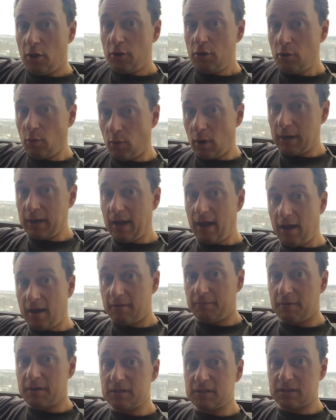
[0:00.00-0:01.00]
You want to
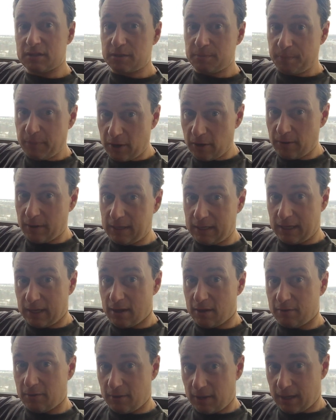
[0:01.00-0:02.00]
have a spear in the
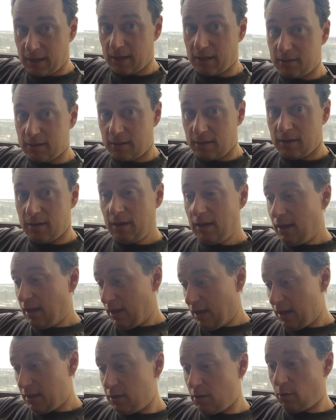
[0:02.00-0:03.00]
other hand,
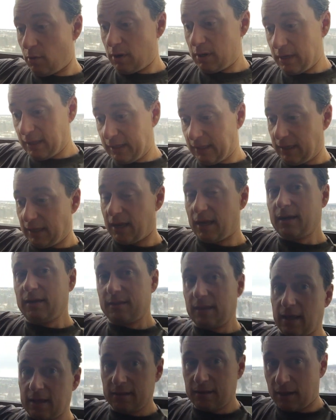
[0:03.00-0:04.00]
and you want to kick
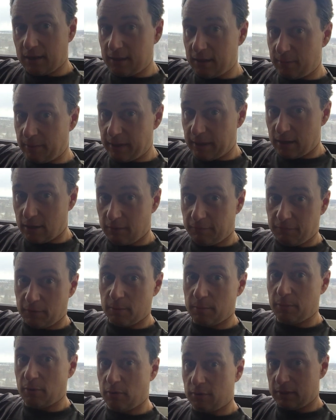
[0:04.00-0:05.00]
that dynamite off your
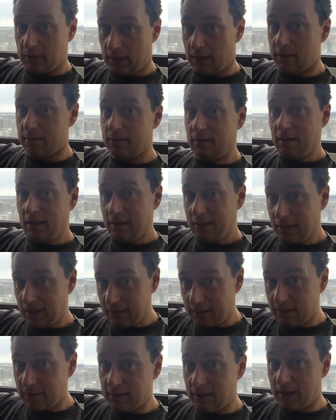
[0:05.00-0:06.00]
boat and
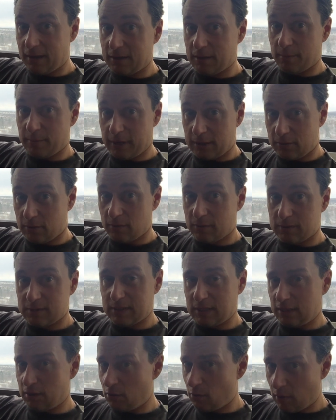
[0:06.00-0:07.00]
let the dynamite do its
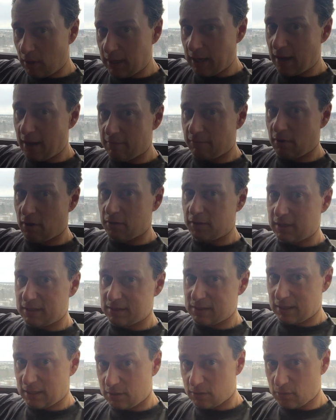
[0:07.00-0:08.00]
thing. You want to have all
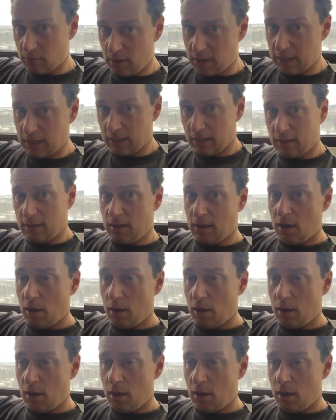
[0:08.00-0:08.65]
these things running.